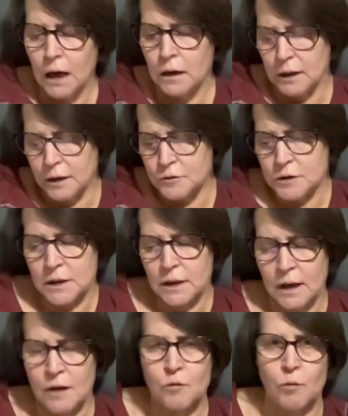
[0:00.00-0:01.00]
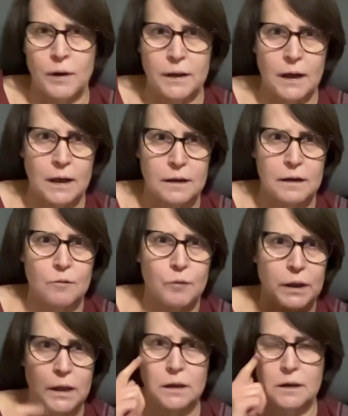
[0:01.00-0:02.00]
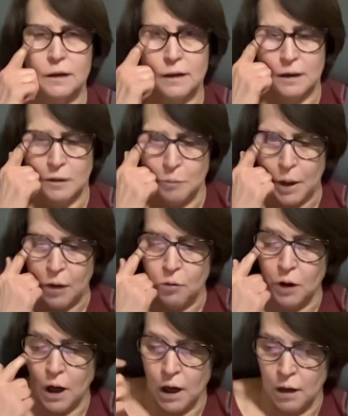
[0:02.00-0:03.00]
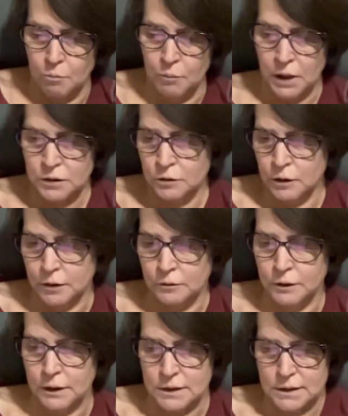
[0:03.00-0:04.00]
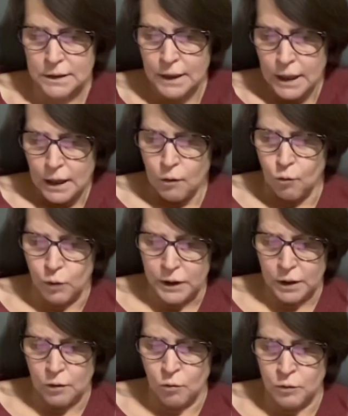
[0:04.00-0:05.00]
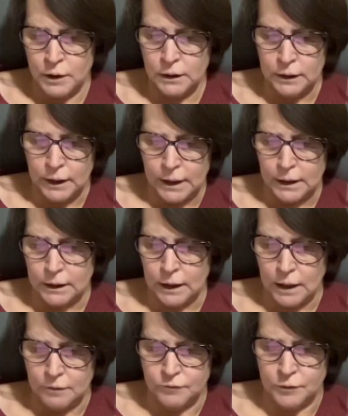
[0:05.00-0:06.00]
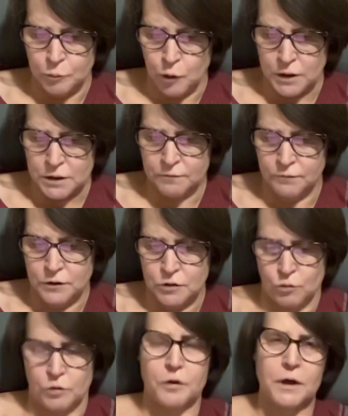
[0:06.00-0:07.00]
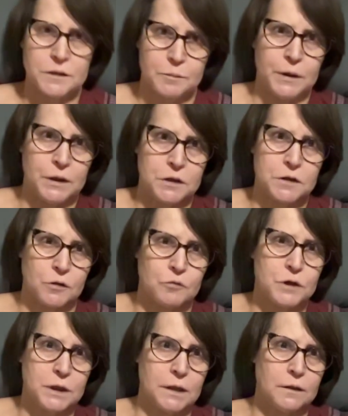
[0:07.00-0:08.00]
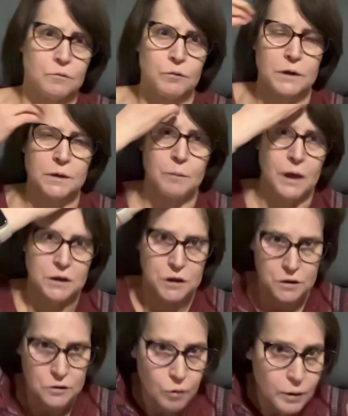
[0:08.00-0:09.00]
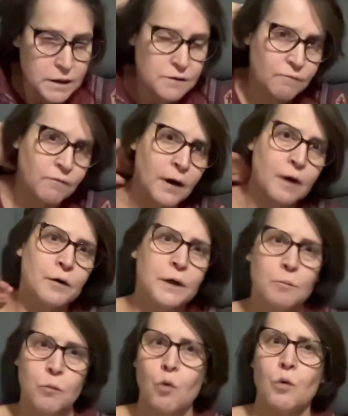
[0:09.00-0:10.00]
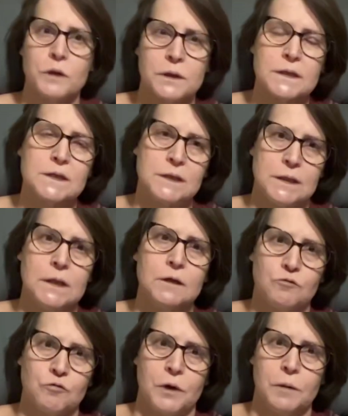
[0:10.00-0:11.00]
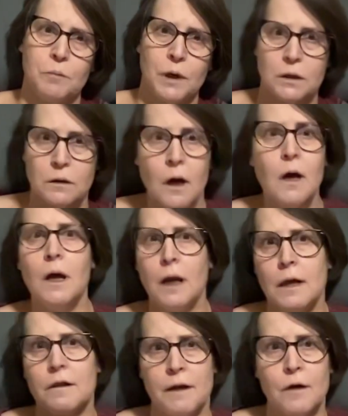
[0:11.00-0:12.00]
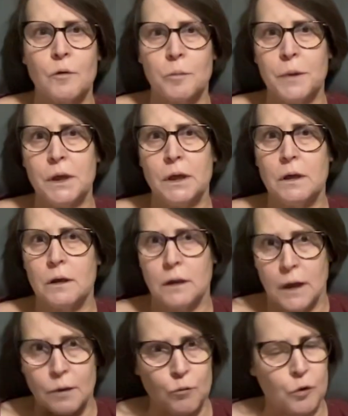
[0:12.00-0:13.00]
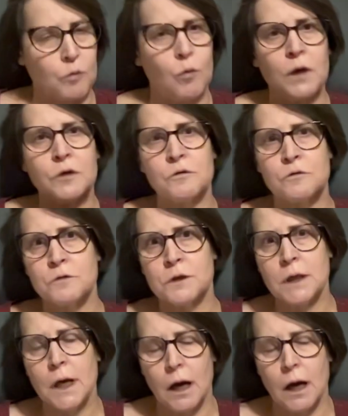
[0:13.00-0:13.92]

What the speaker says: Here's another one that I think we need to think about: mental illness. We know that late life depressive disorder has been associated with dementia, so it's very important to seek treatment. Therapy can work wonders.